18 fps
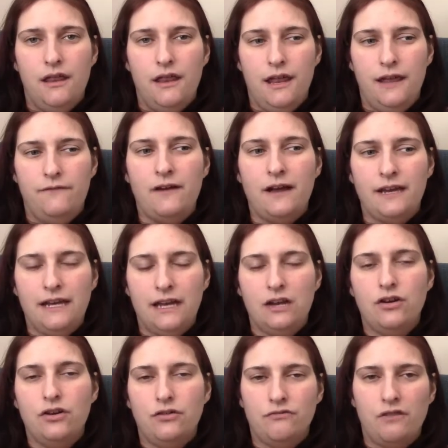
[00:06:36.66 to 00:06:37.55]
if I
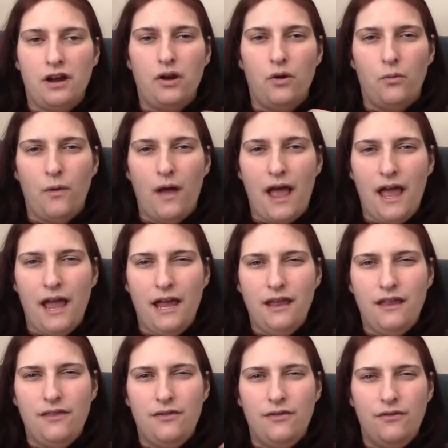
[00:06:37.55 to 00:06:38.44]
get her right
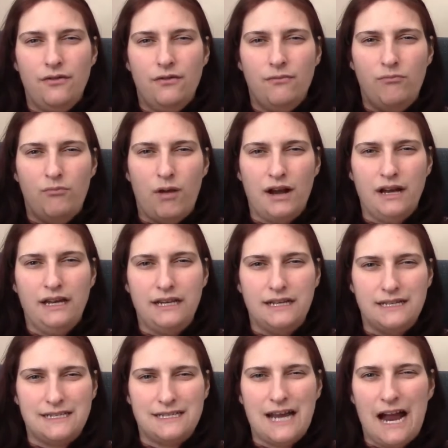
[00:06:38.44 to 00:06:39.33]
away, money
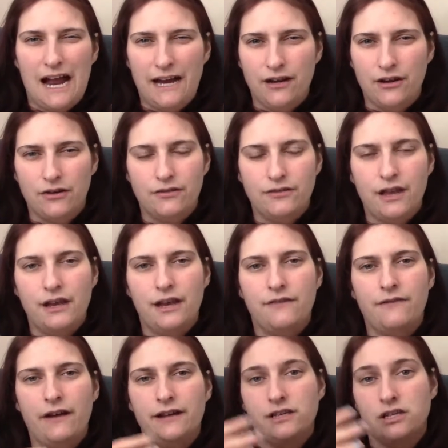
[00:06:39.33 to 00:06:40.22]
is tighter than
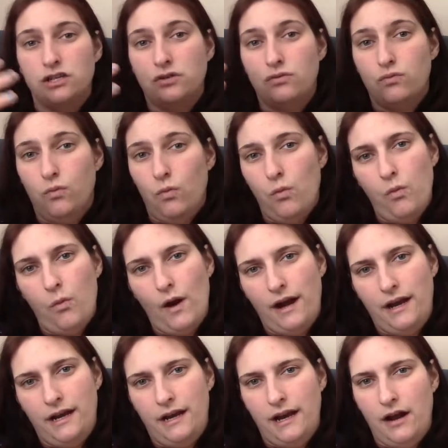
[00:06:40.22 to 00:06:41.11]
if I just
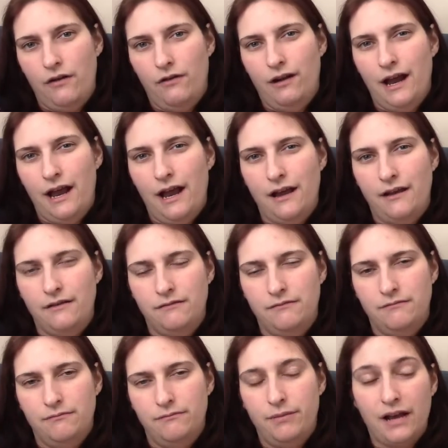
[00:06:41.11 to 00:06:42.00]
wait it out.
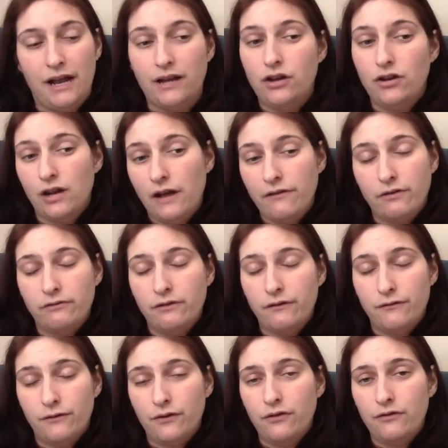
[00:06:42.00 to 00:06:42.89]
But I could have a
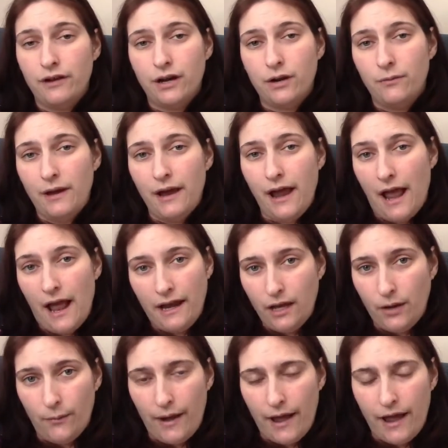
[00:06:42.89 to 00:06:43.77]
referral right away
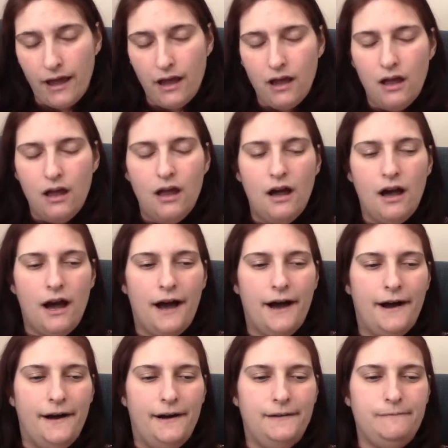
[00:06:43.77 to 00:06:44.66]
anyway.
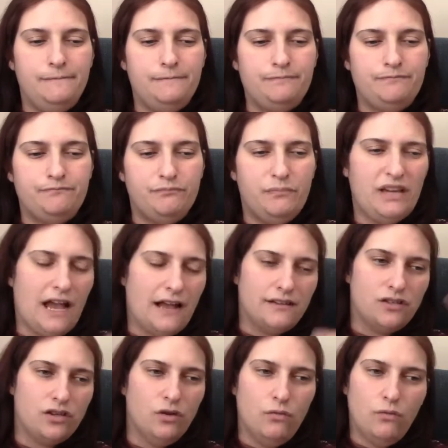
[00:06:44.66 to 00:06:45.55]
But yeah,
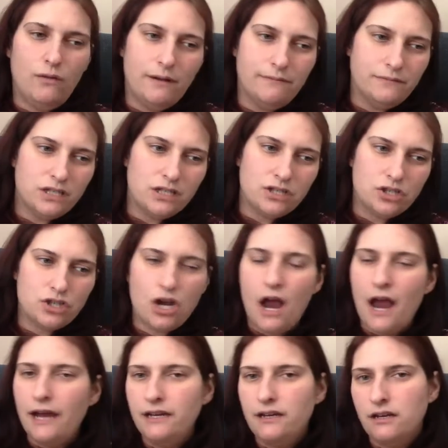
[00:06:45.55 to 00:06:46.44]
so I'm just
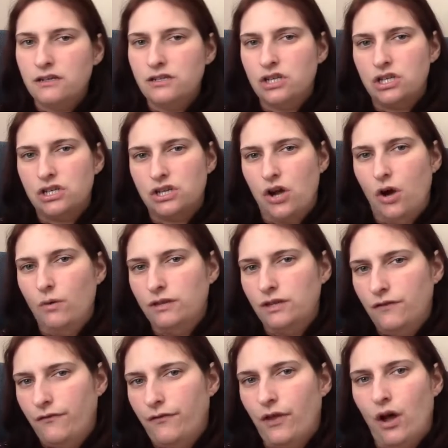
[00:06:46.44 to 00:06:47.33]
trying to just go with
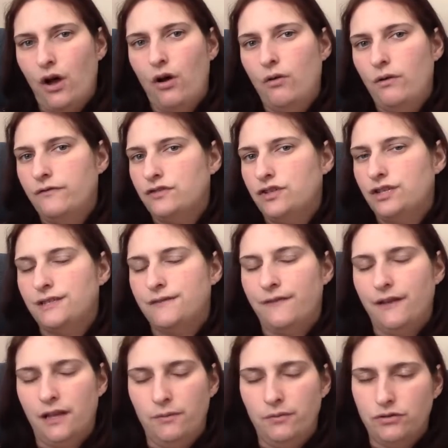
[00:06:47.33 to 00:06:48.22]
the flow. If she's
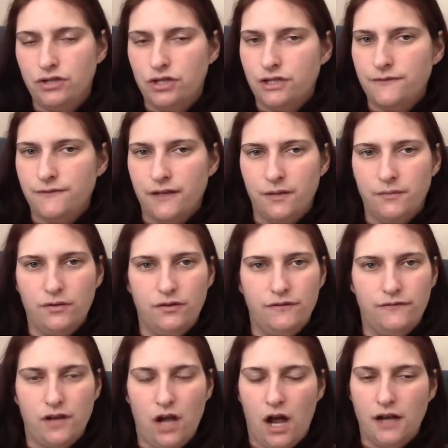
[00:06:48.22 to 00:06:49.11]
available, she's available.
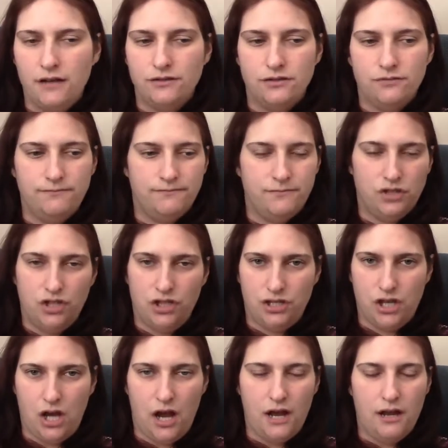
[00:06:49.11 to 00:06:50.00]
If not,
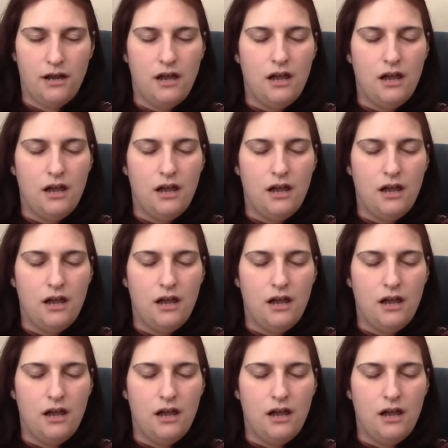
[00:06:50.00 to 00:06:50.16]
she's not.